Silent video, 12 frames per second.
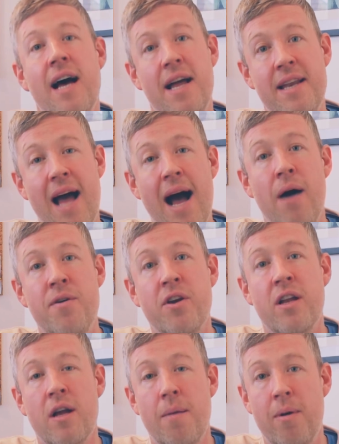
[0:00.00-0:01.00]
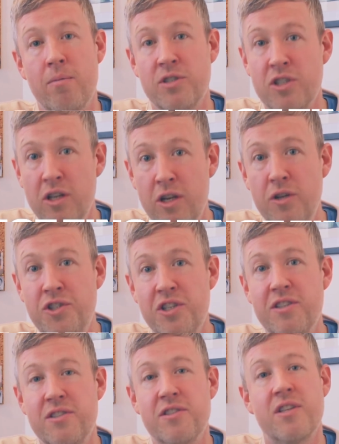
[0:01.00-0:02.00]
and how you're going to come up with
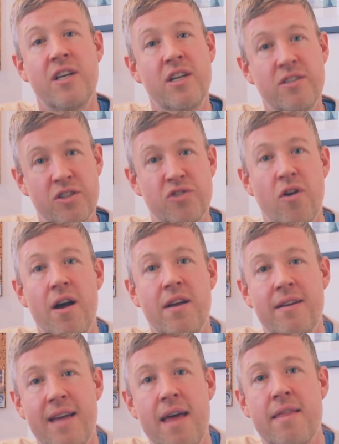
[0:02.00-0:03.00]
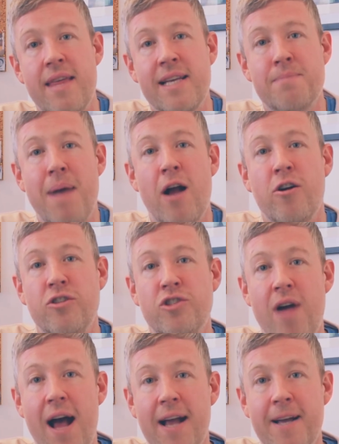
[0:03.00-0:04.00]
solutions to try and get things back on
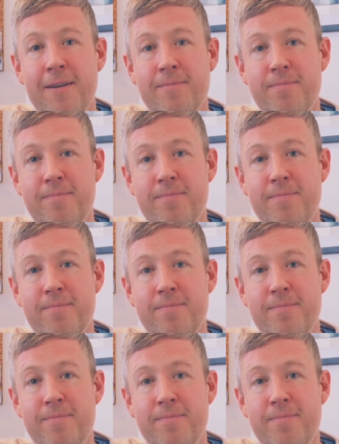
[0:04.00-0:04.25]
track.